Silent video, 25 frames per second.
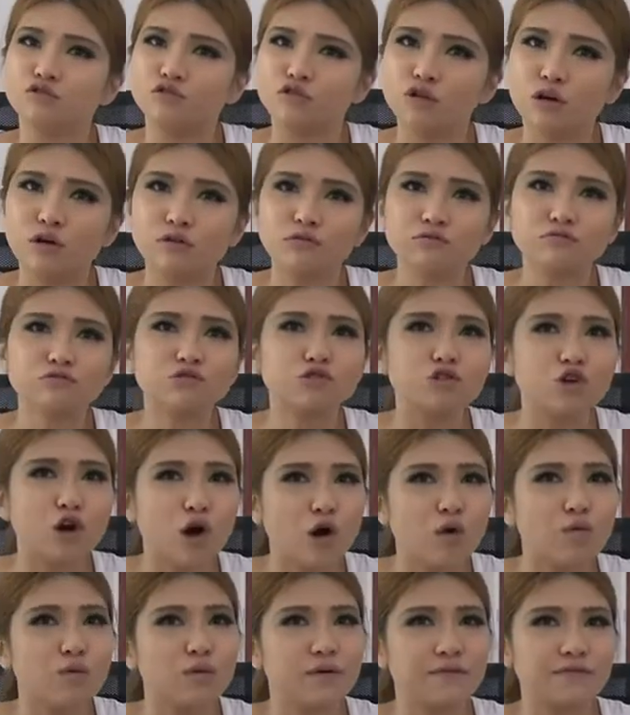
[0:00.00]
Don't
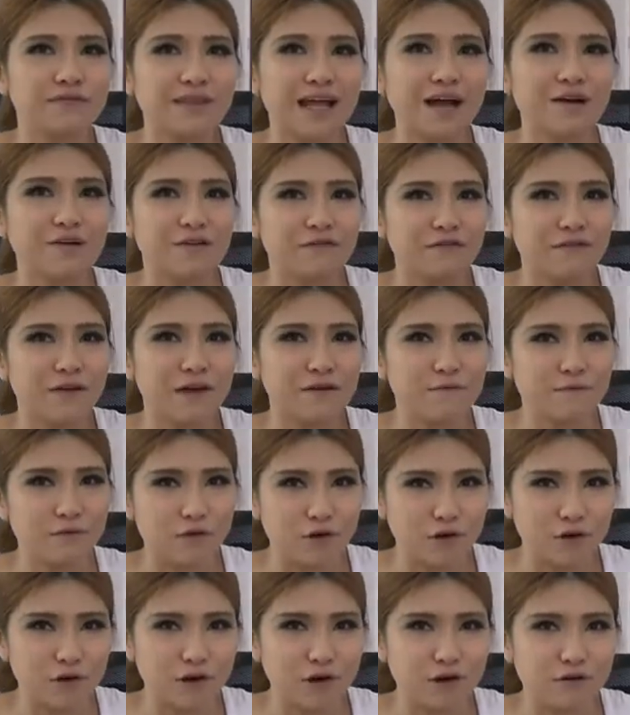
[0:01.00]
go without a fan
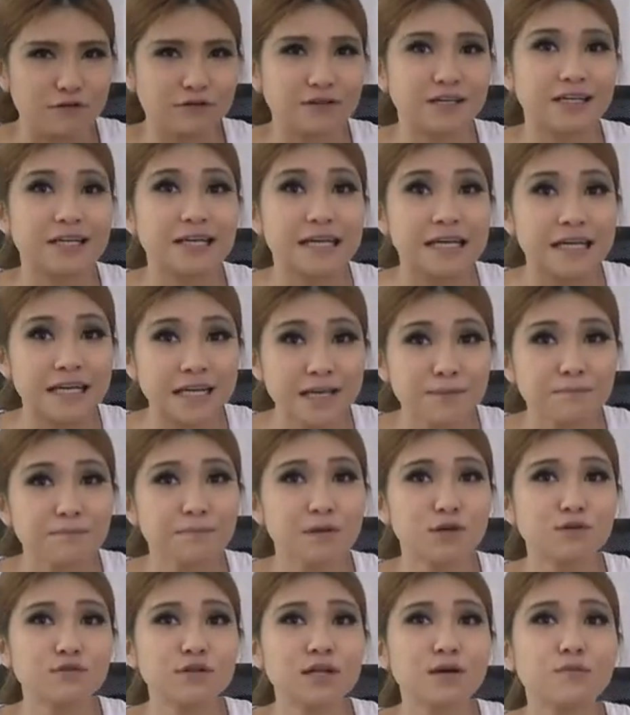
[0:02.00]
for long. Heat
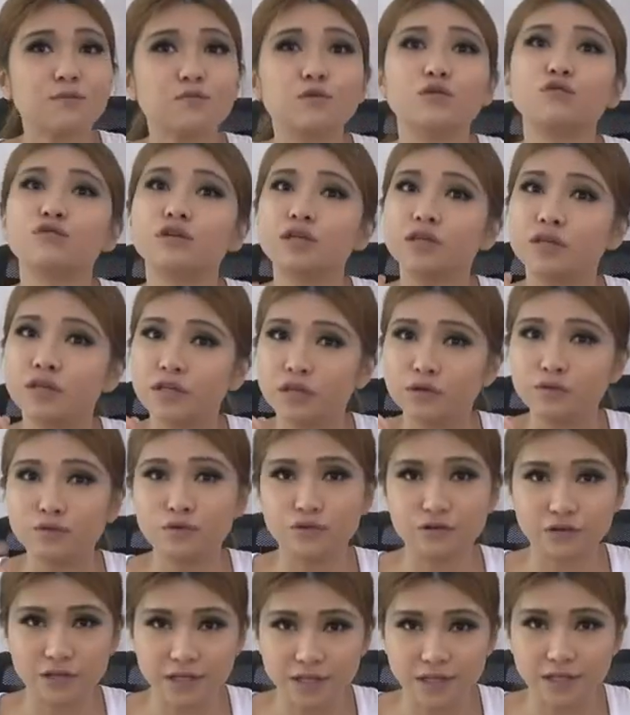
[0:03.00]
buildup will kill
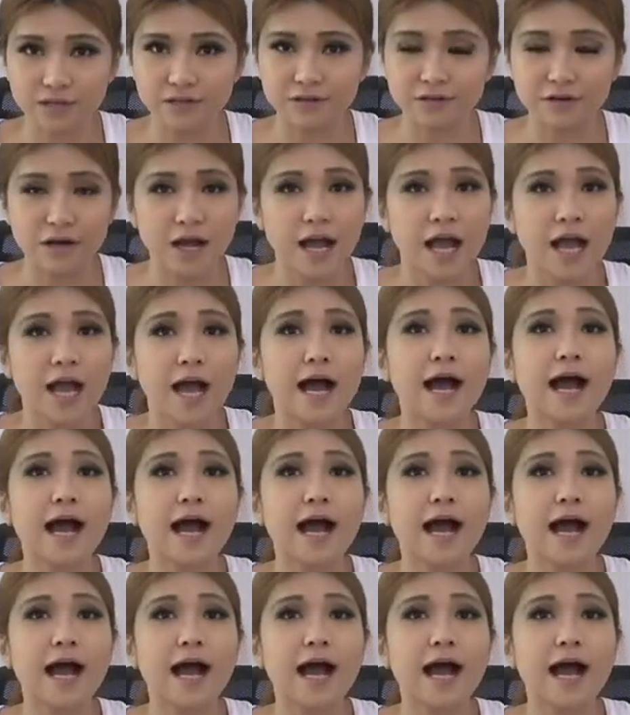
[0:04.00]
your gear.